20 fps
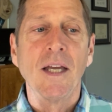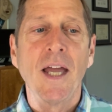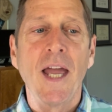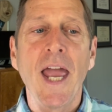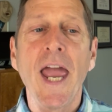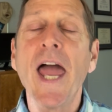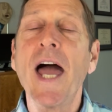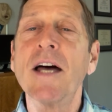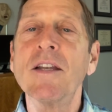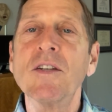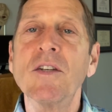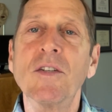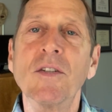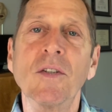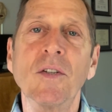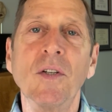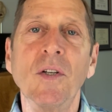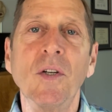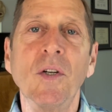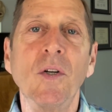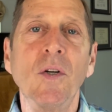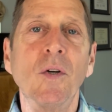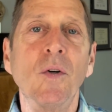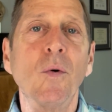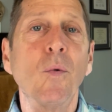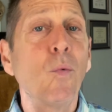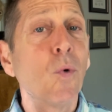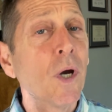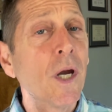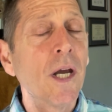And
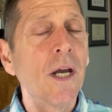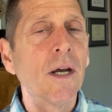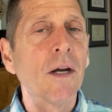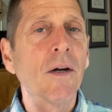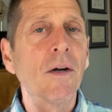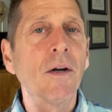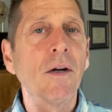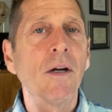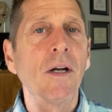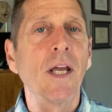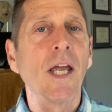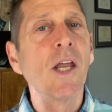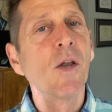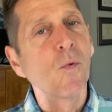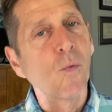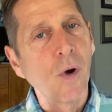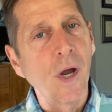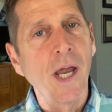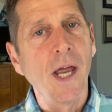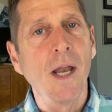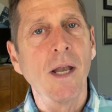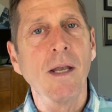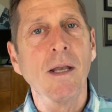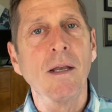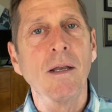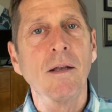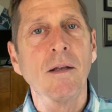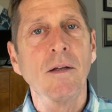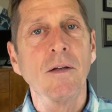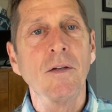where and
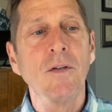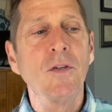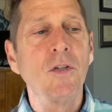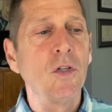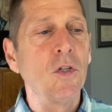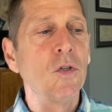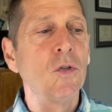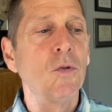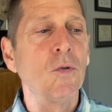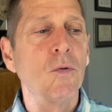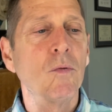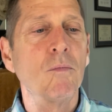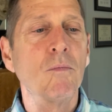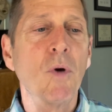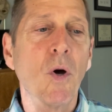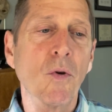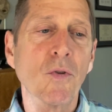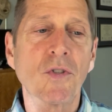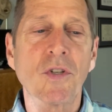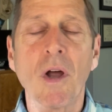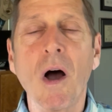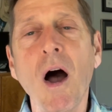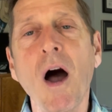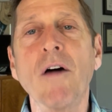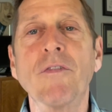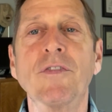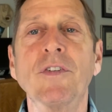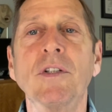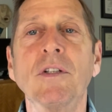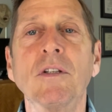when do you most
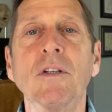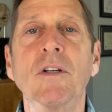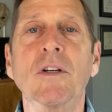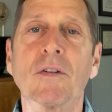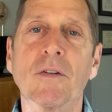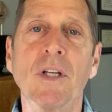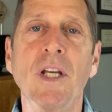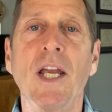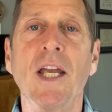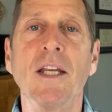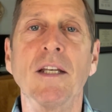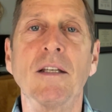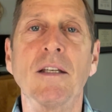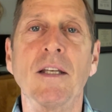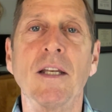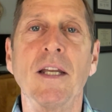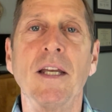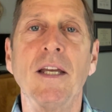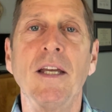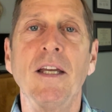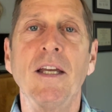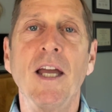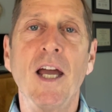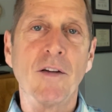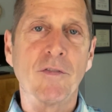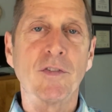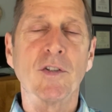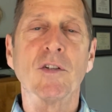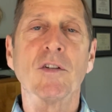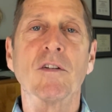often create
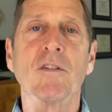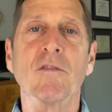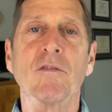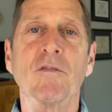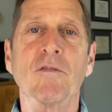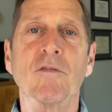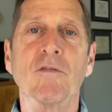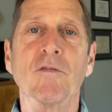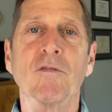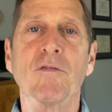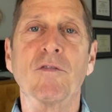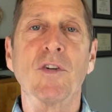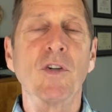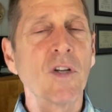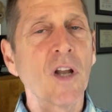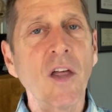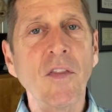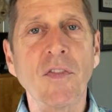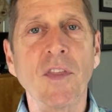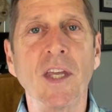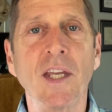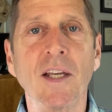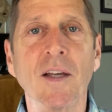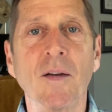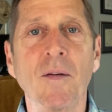effort for nothing?